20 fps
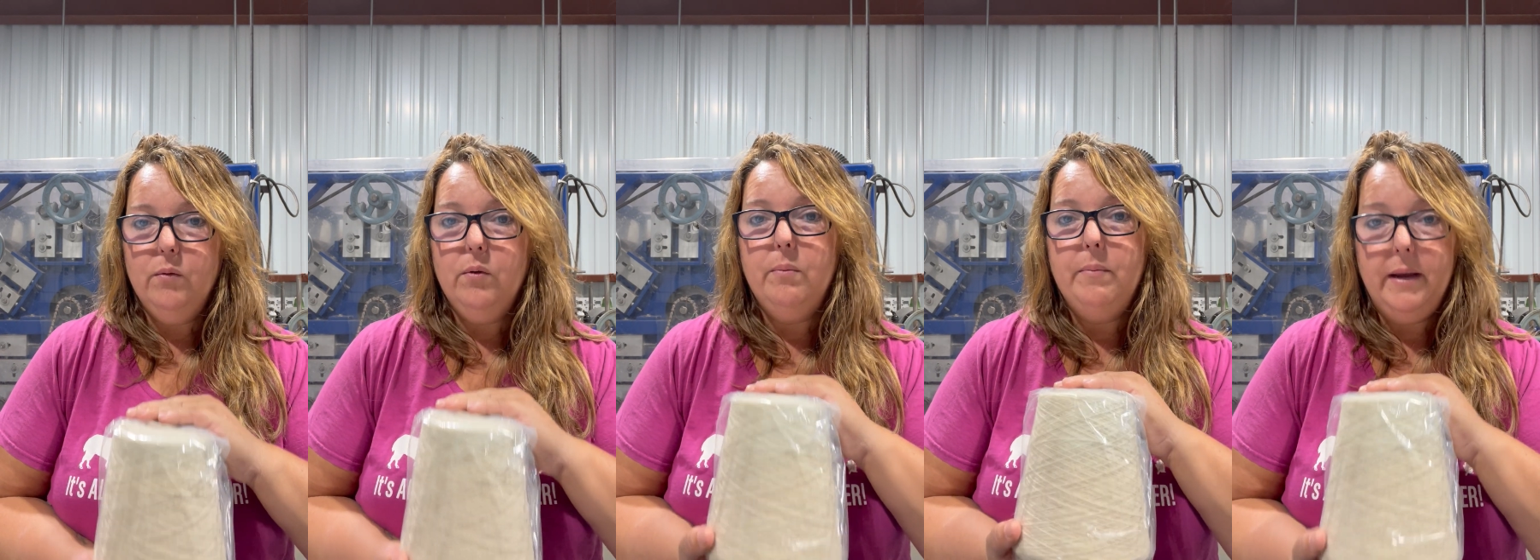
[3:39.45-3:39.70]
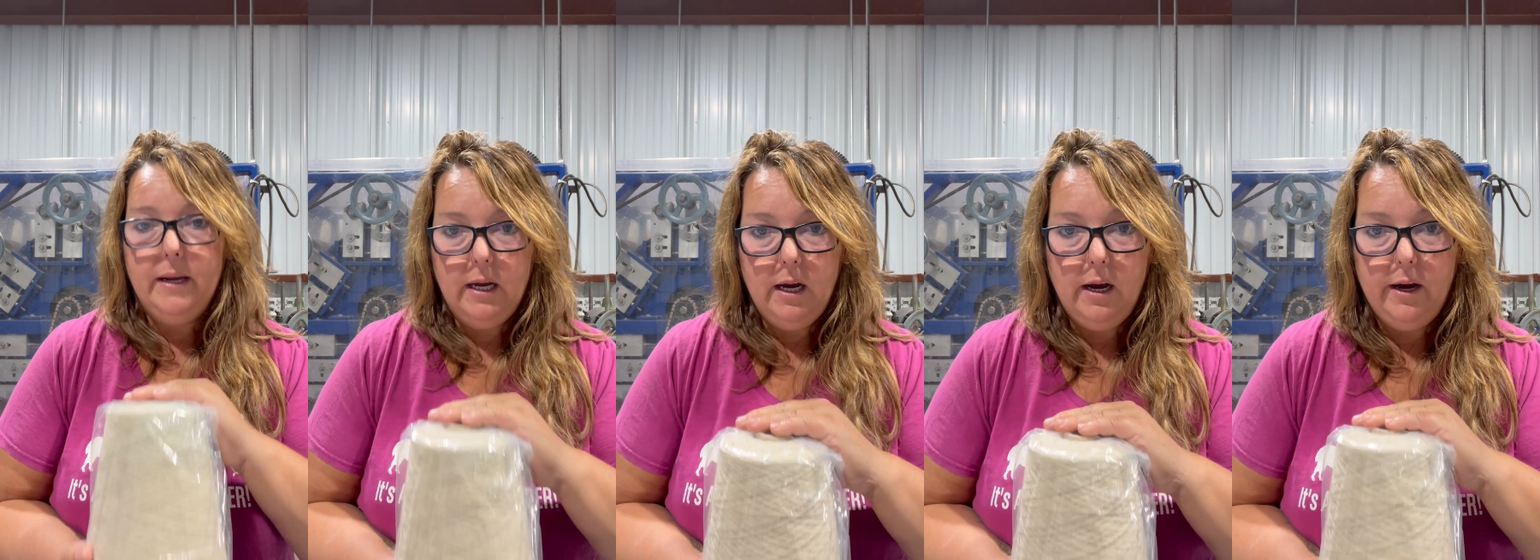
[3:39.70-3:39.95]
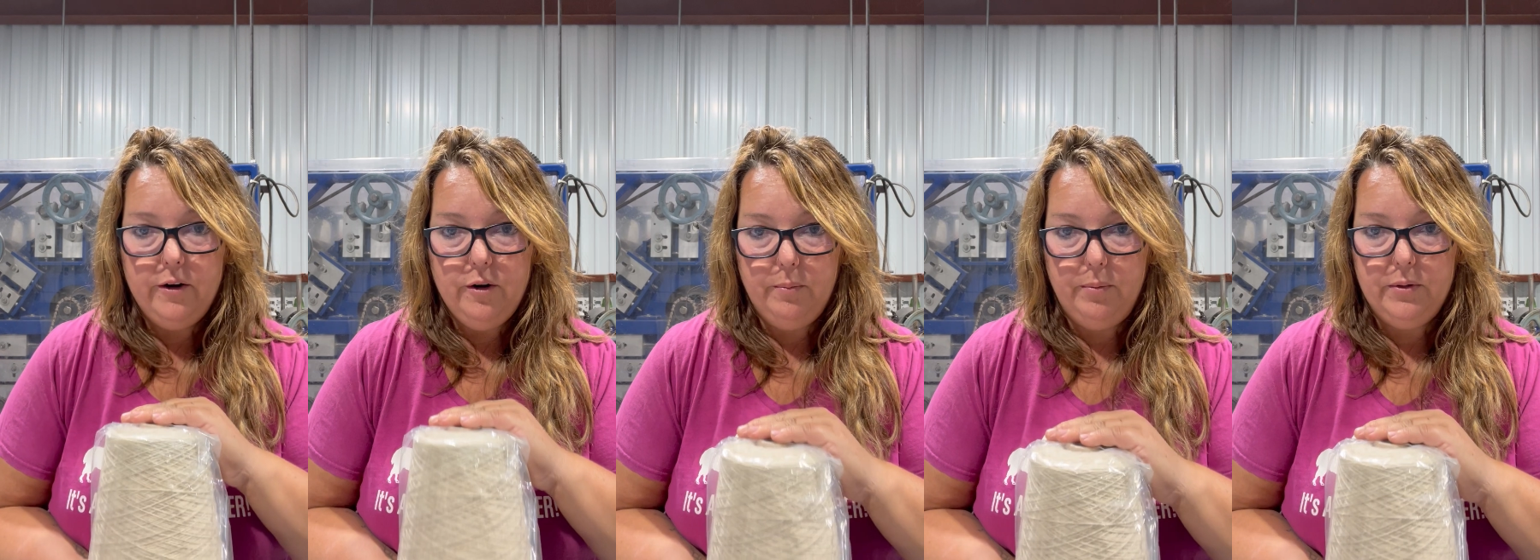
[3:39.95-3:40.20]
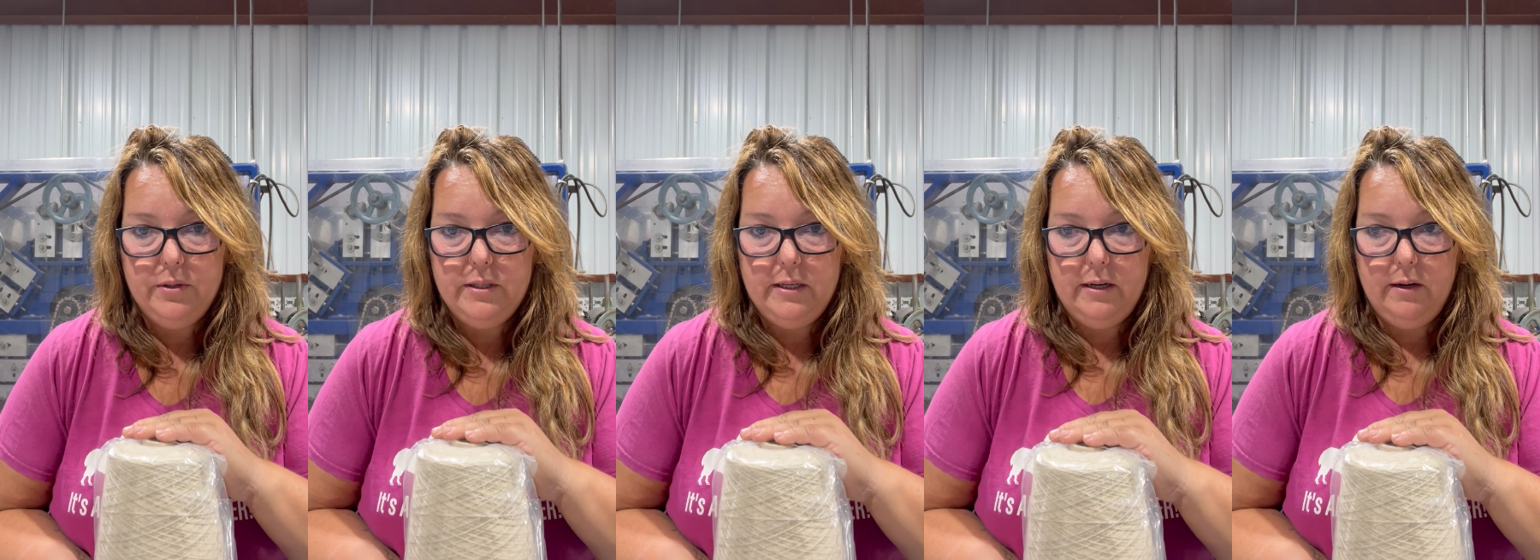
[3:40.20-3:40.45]
we'll make
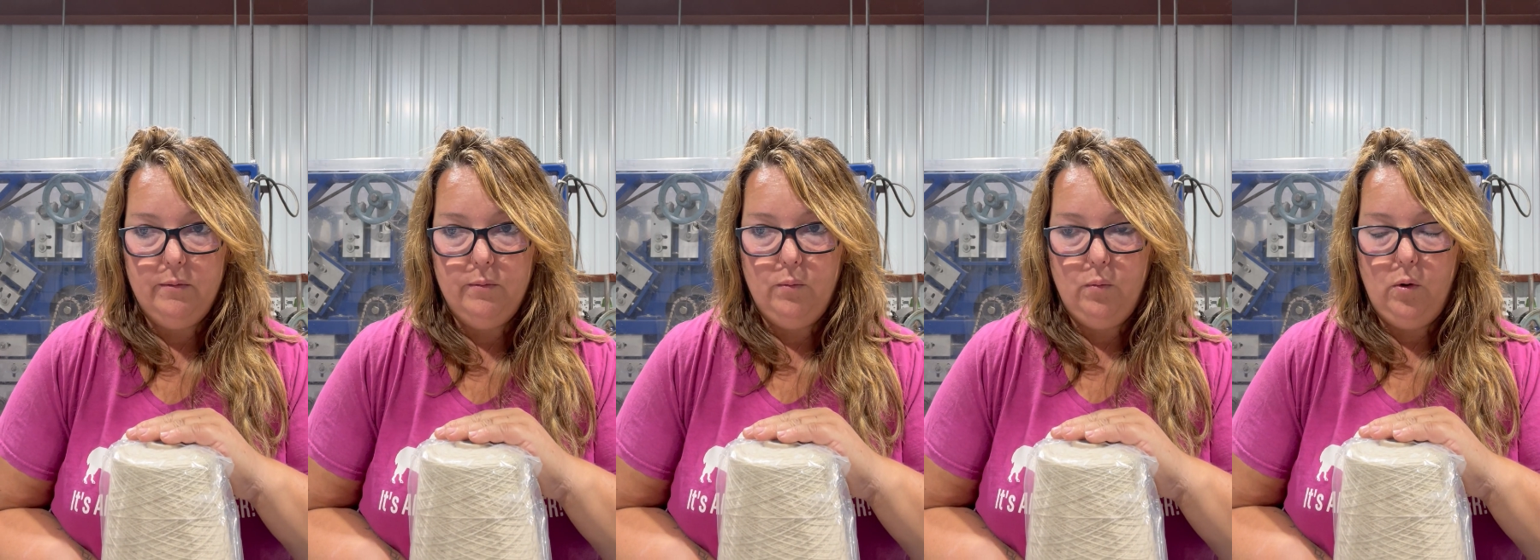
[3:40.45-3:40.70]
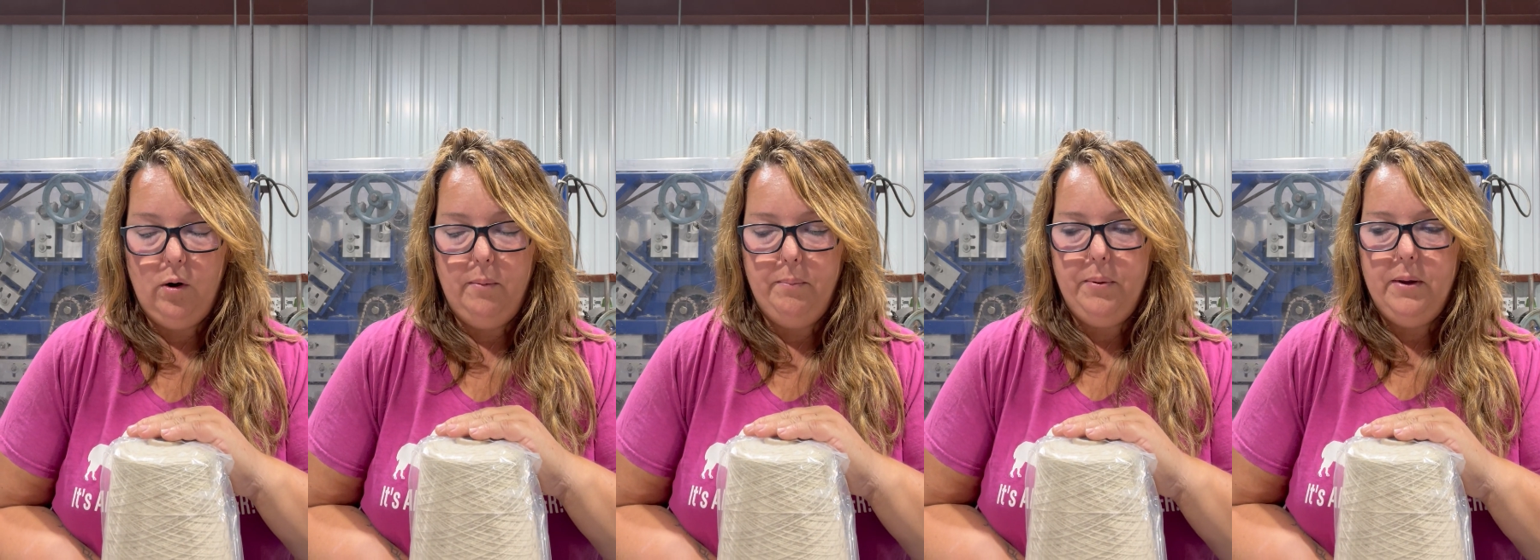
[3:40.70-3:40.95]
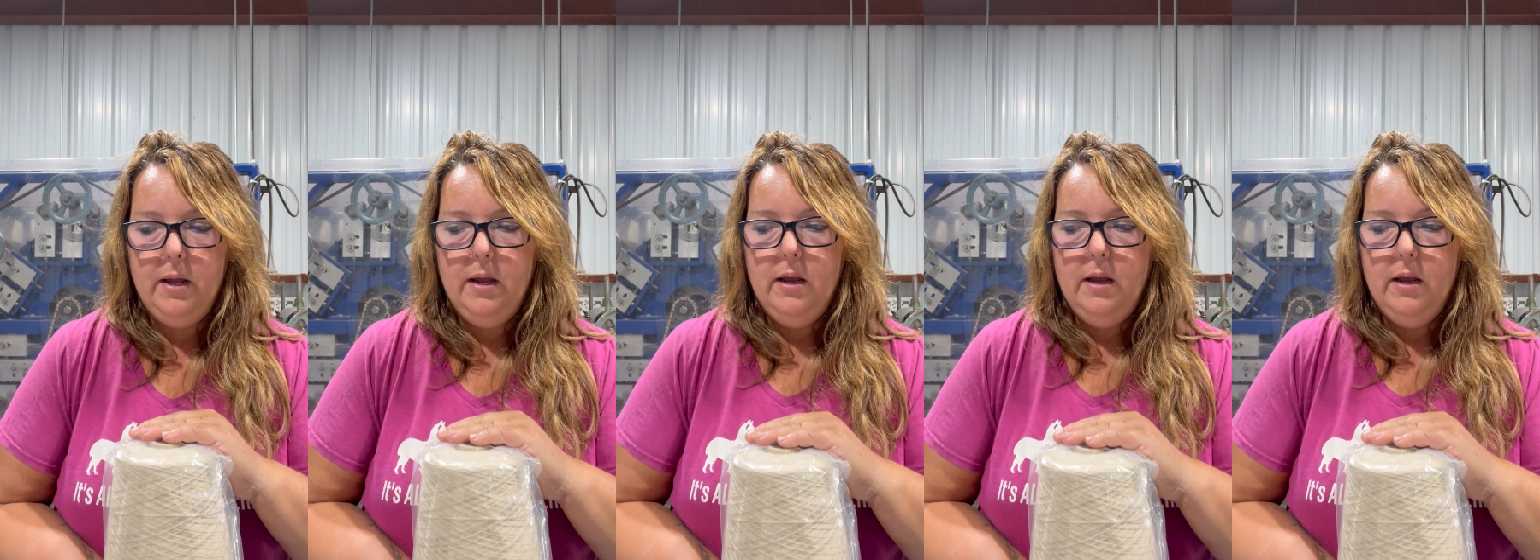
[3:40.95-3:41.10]
100% on warp.